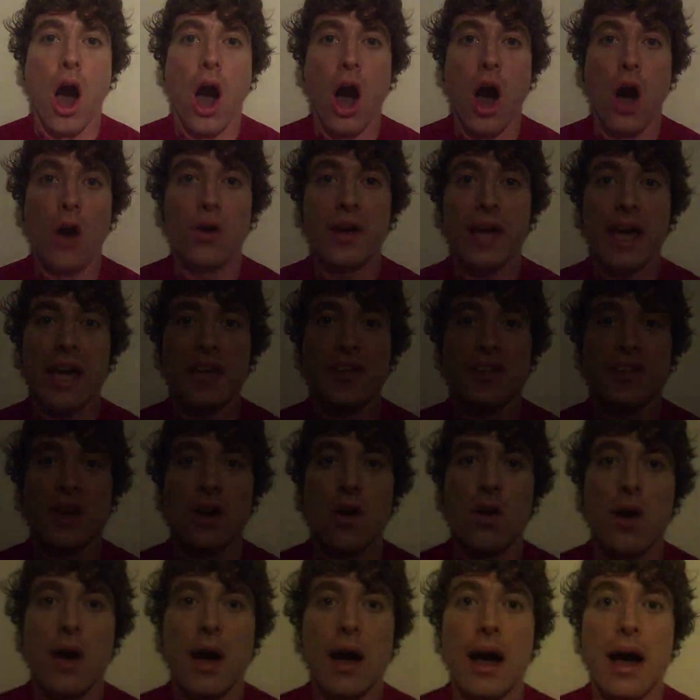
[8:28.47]
Okay,
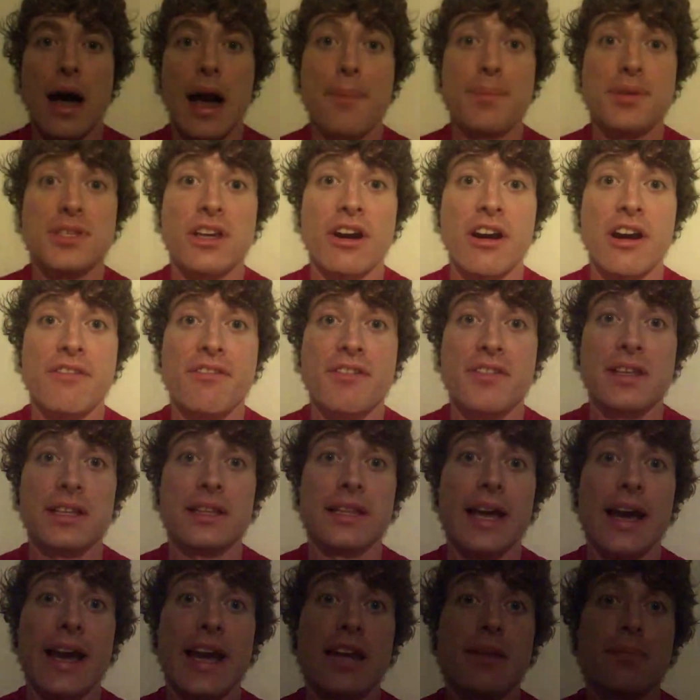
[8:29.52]
so I'm sorry for the
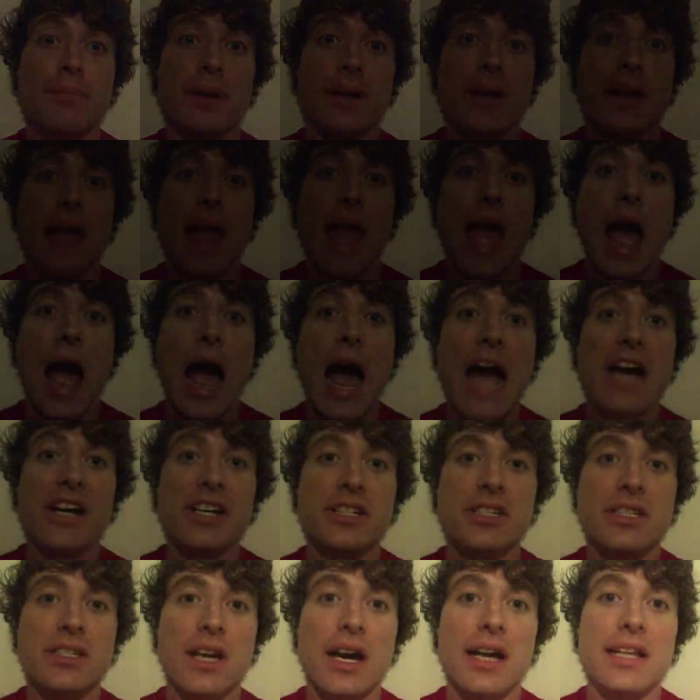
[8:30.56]
light, but I
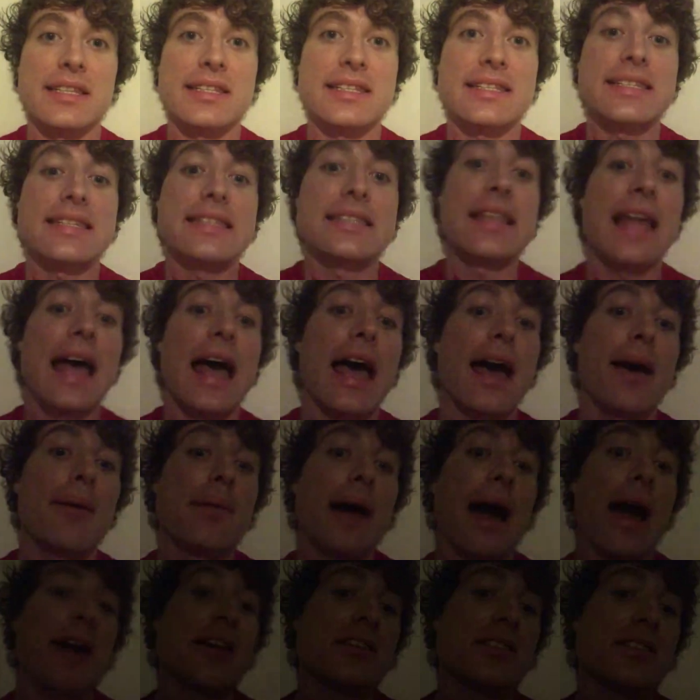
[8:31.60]
just got stabbed.
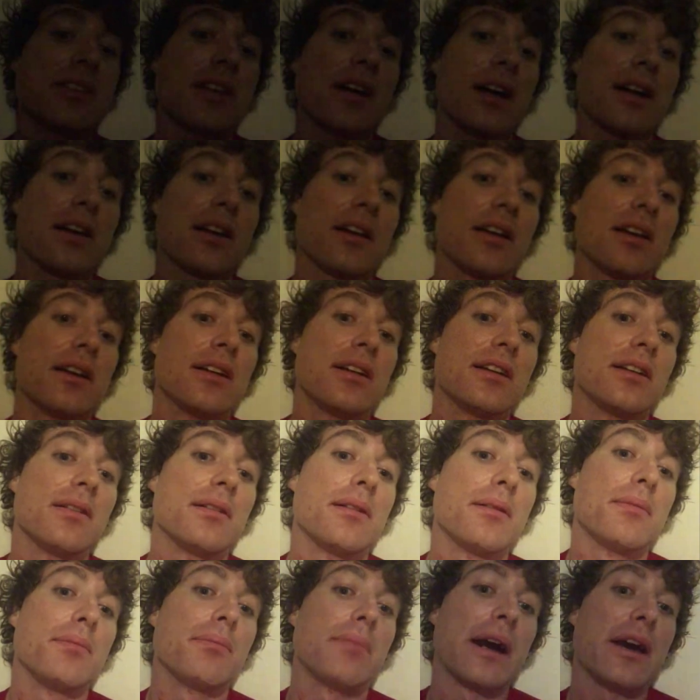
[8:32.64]
I just got
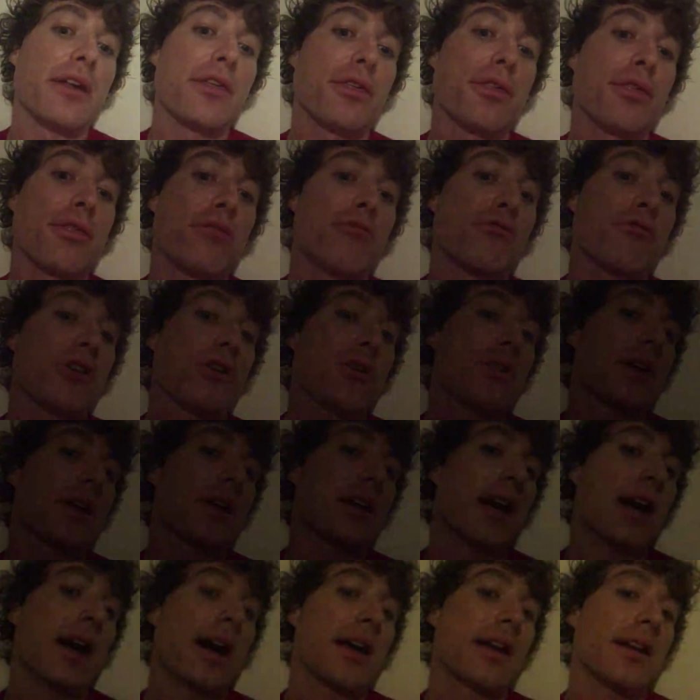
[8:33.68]
my throat
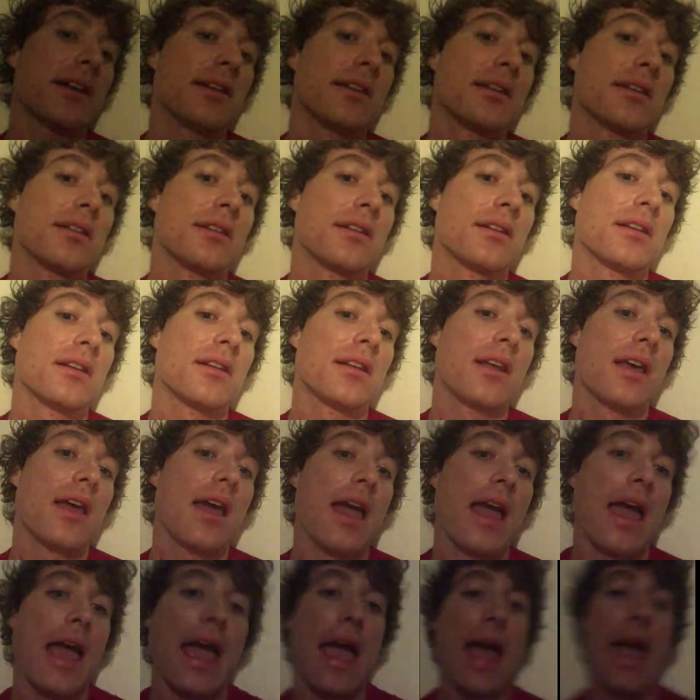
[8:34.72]
cut,
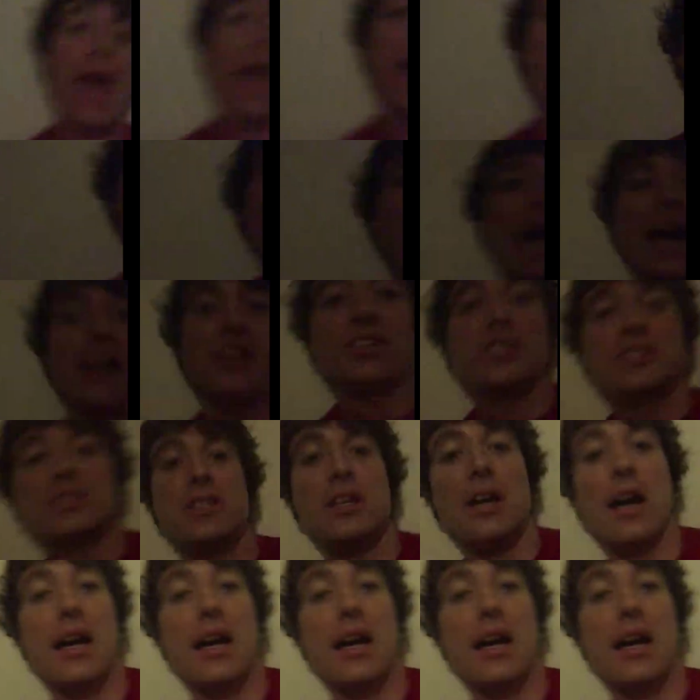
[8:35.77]
and I just